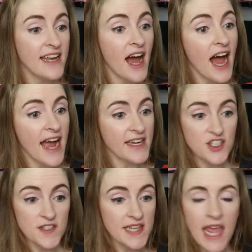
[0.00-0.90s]
And I
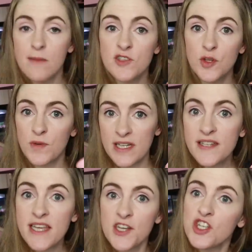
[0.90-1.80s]
just came to the
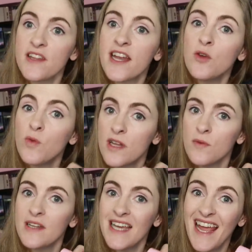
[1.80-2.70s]
realization that I
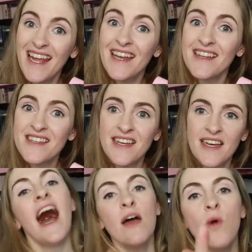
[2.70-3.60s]
really, really hate it.
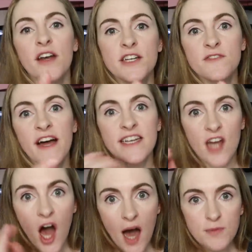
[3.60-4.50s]
I wanted to find
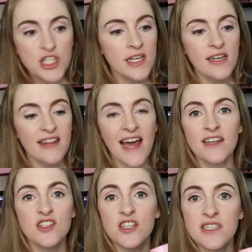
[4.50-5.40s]
an option
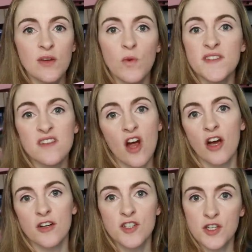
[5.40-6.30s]
that just, it wasn't
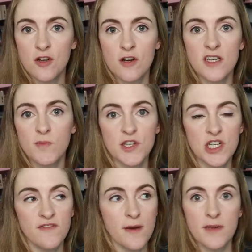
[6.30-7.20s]
hard to turn,
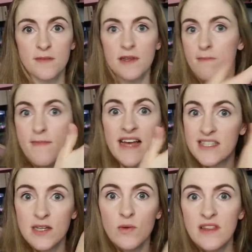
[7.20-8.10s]
especially if I'm gonna be
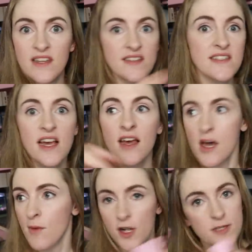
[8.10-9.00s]
messing with this
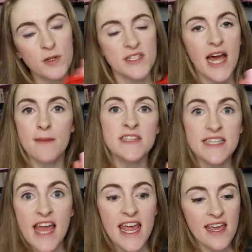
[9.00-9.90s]
multiple times a
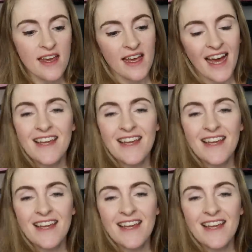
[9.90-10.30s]
day.